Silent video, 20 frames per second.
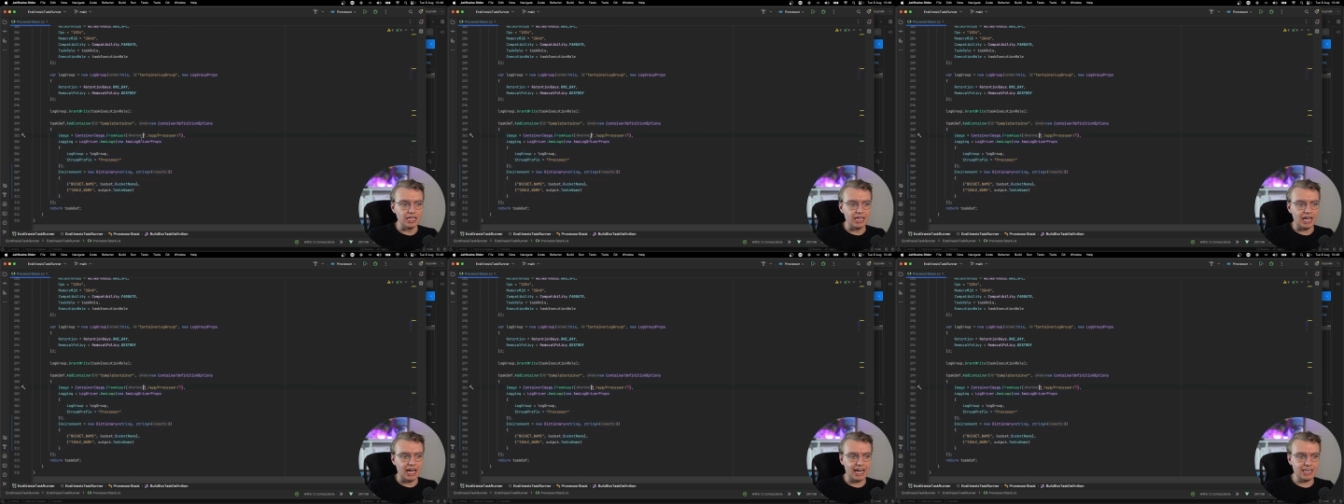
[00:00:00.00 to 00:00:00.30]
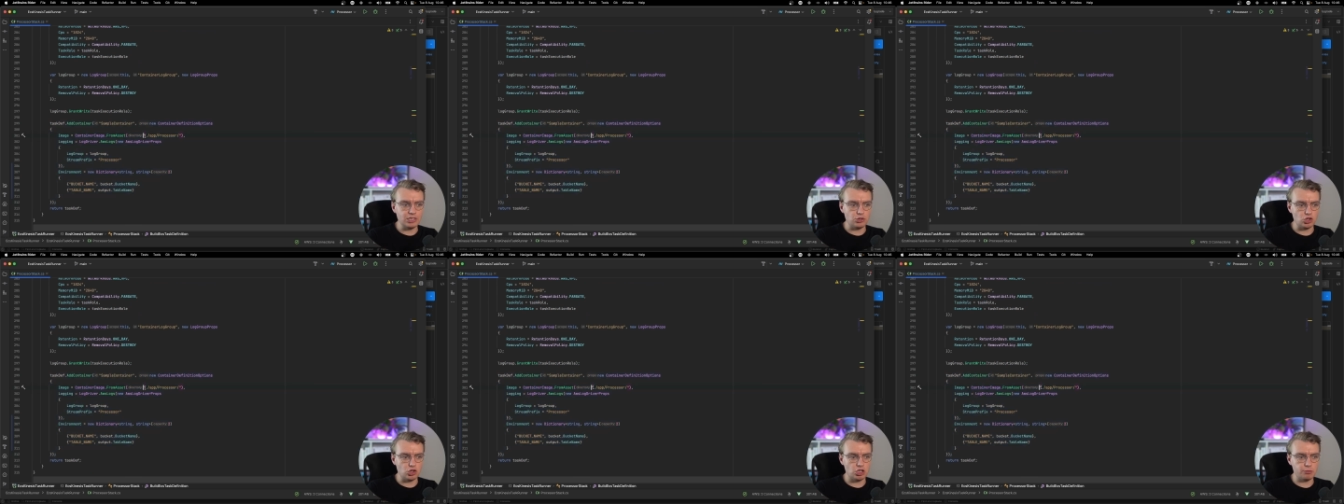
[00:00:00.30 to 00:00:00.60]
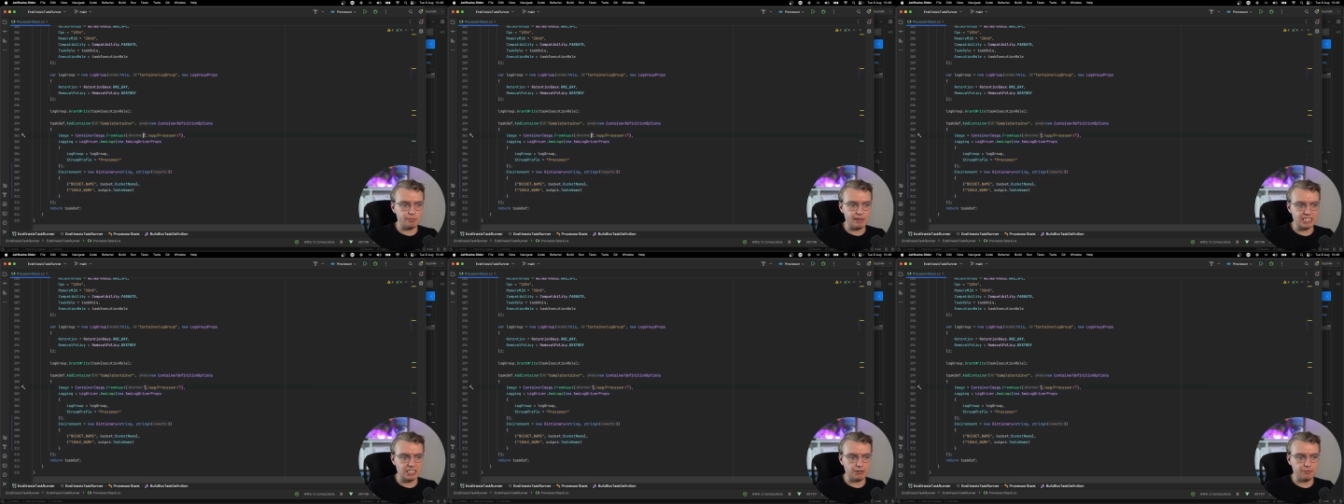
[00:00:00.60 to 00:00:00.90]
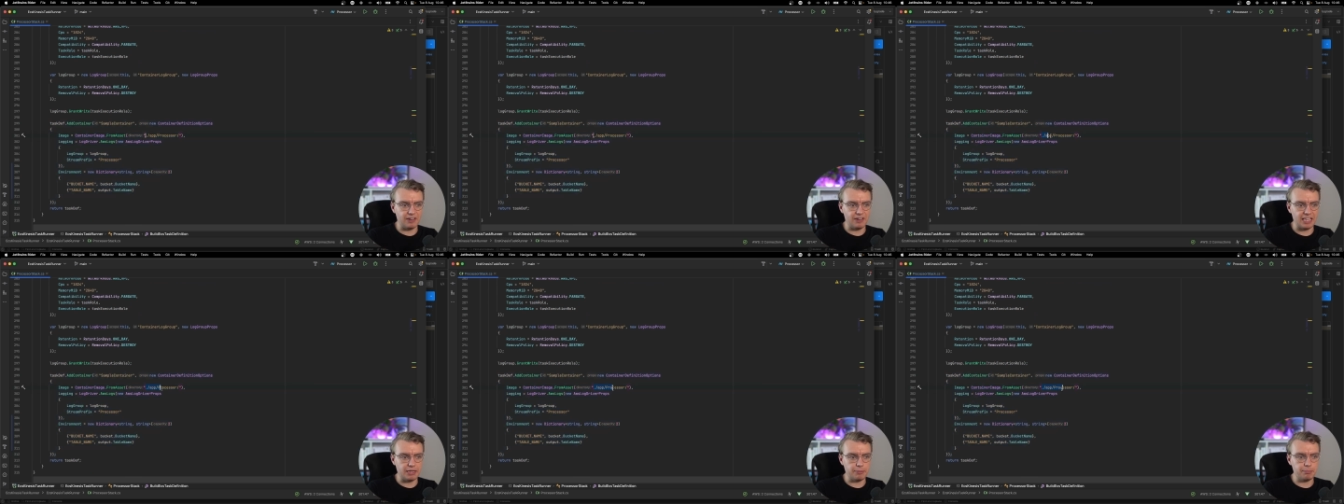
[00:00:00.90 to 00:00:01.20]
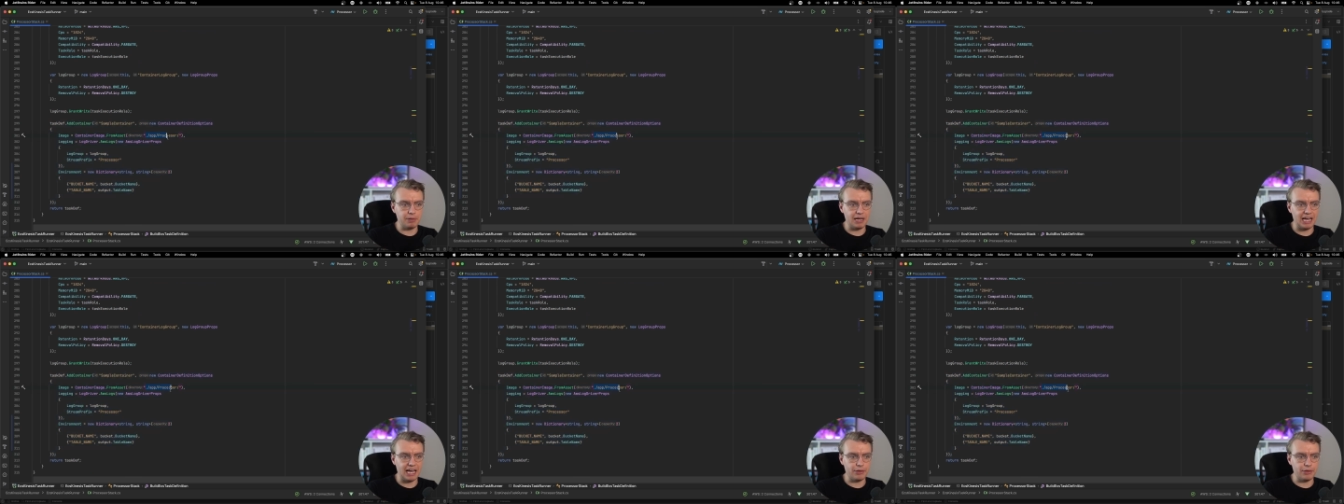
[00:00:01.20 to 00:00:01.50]
I just specify the
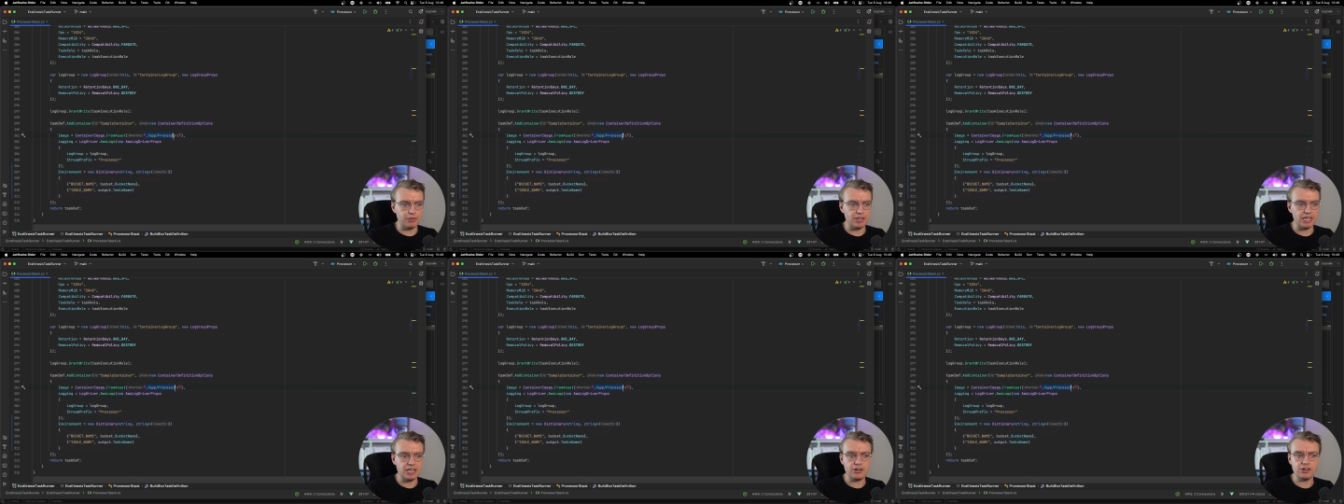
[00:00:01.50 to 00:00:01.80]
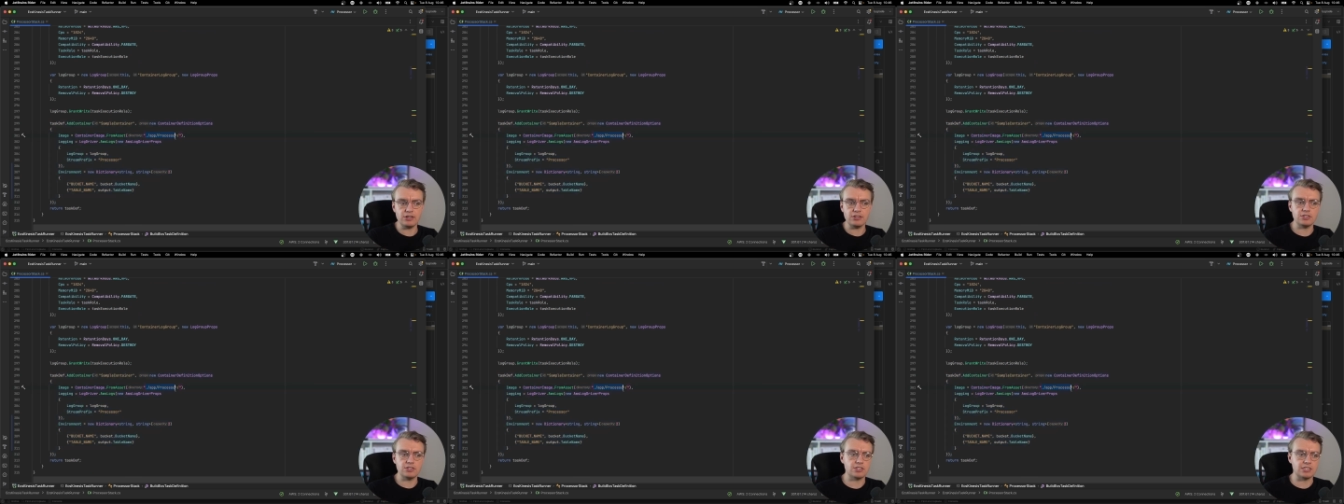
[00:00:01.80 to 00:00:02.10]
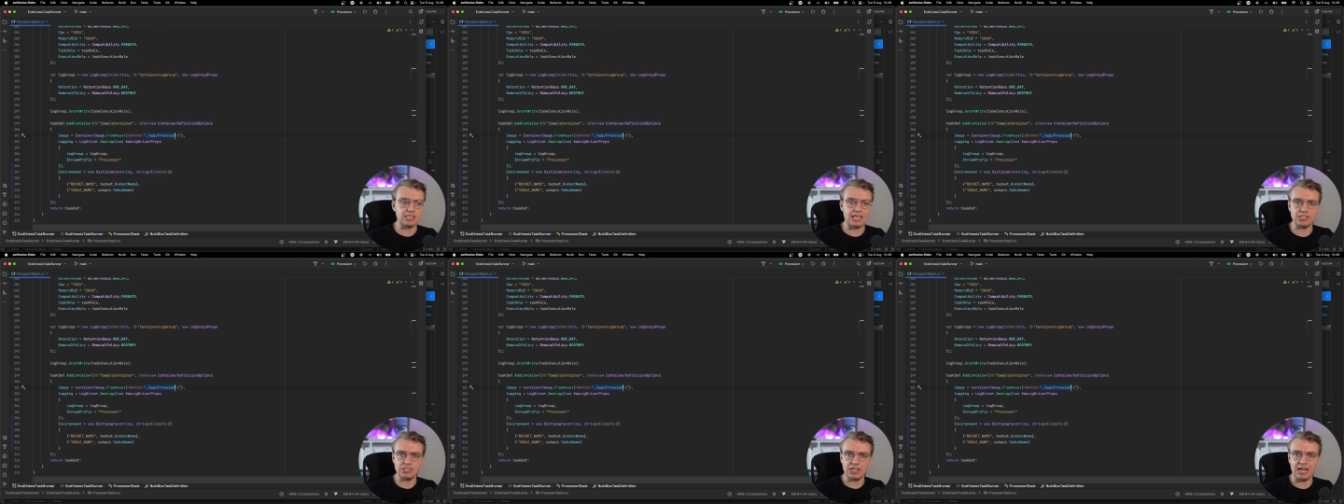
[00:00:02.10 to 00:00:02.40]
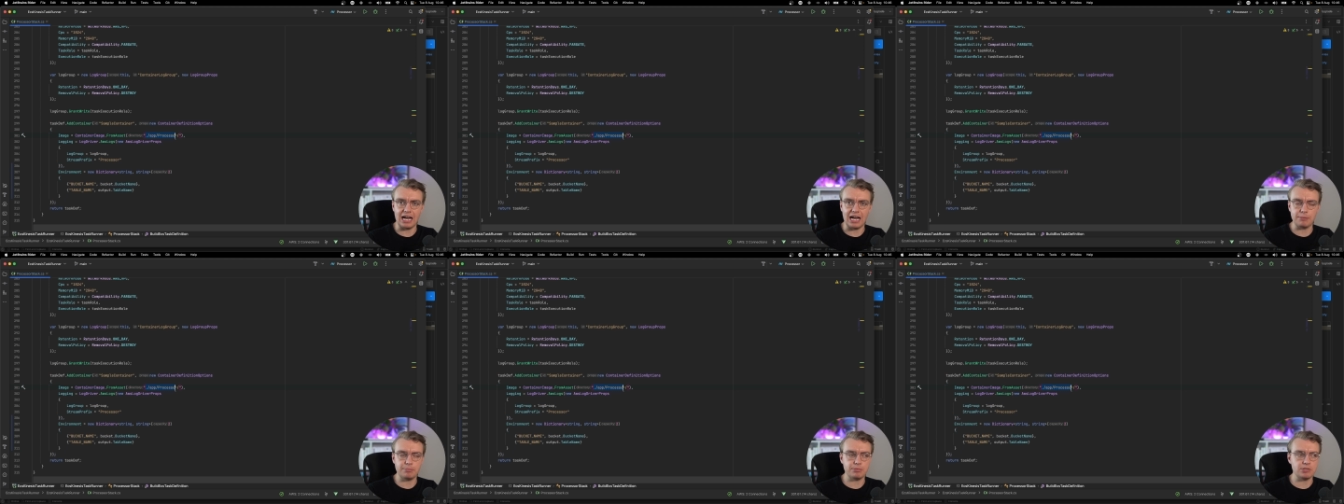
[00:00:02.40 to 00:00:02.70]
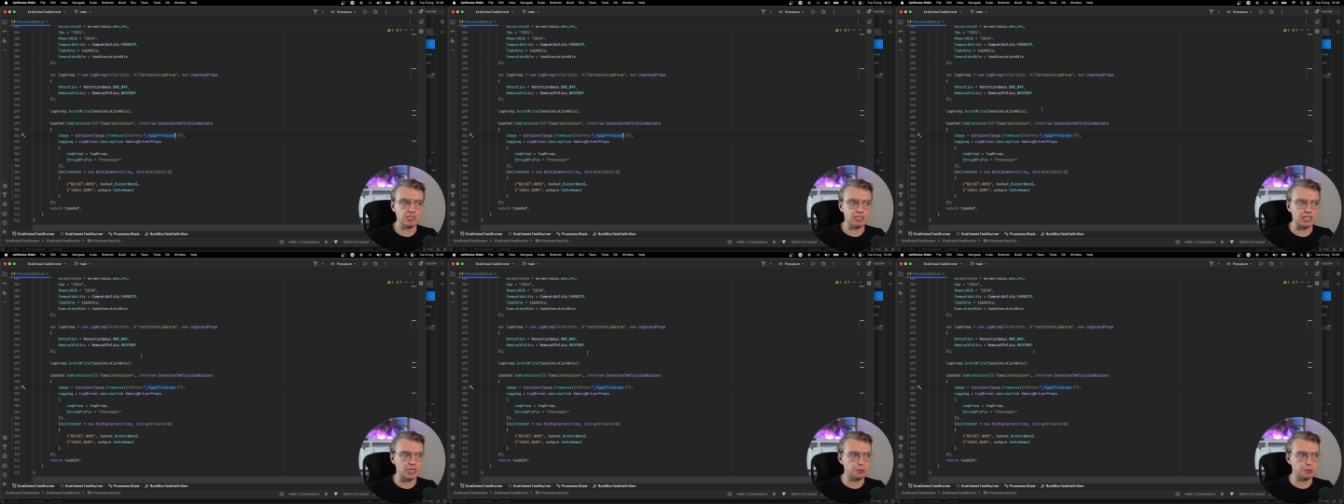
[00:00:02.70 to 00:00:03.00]
path here,
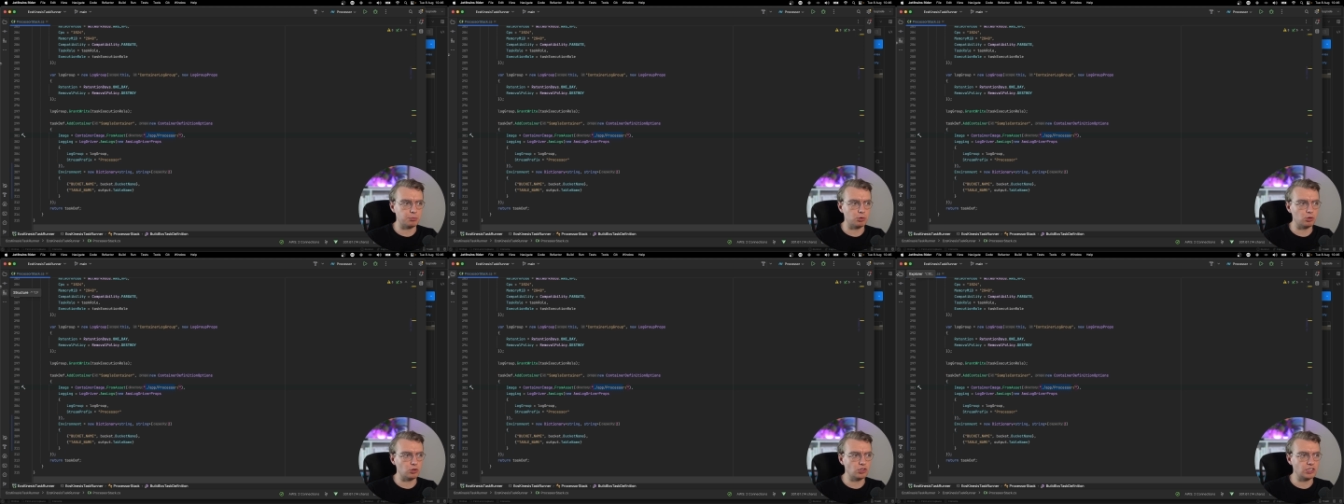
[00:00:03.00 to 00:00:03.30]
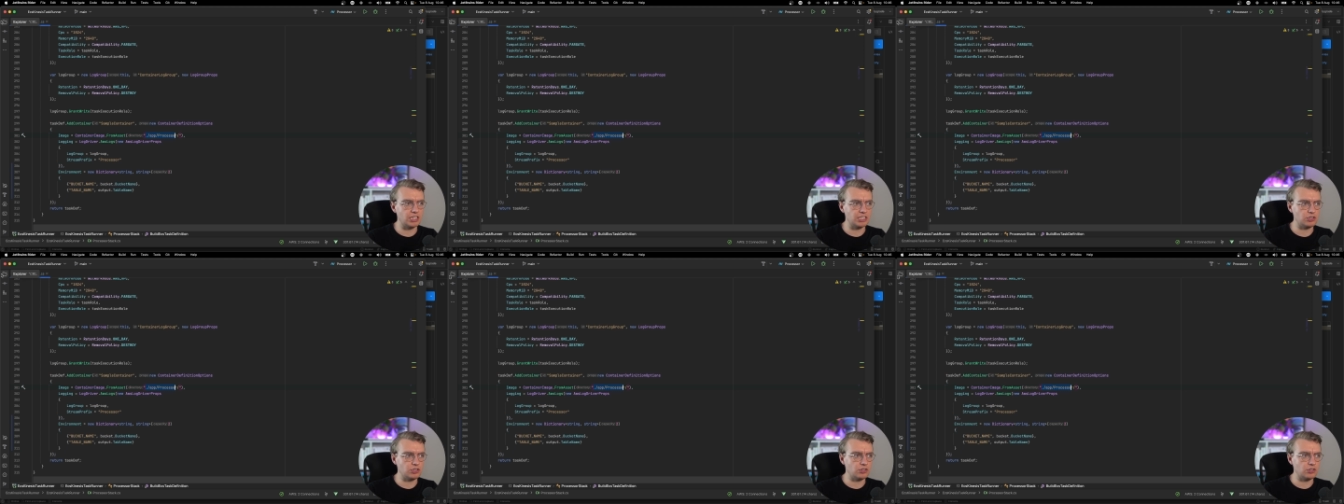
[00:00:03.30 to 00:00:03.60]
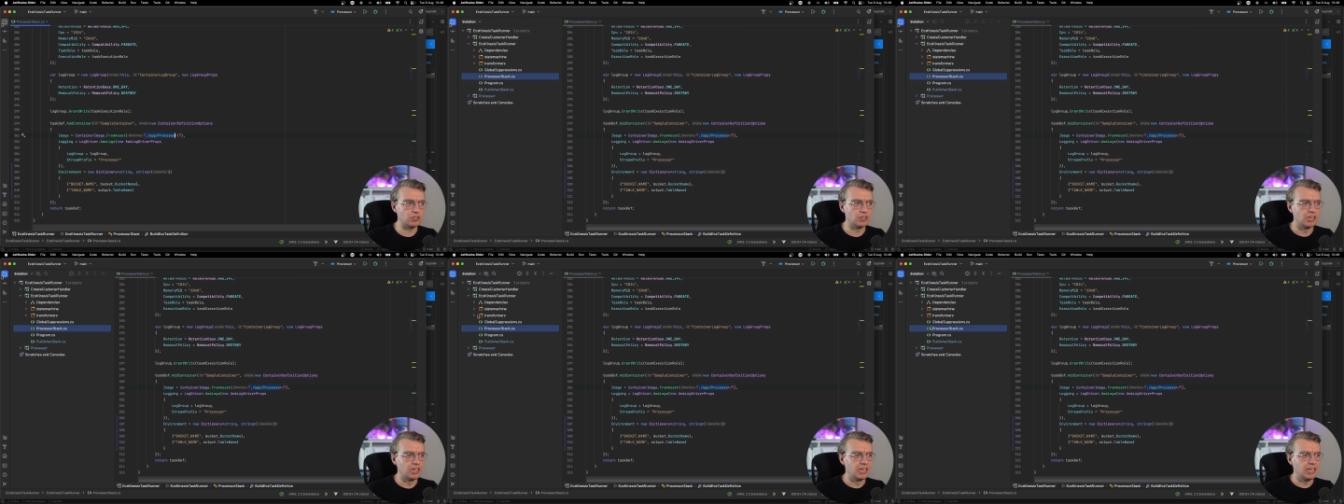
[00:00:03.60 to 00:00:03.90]
/app/processor,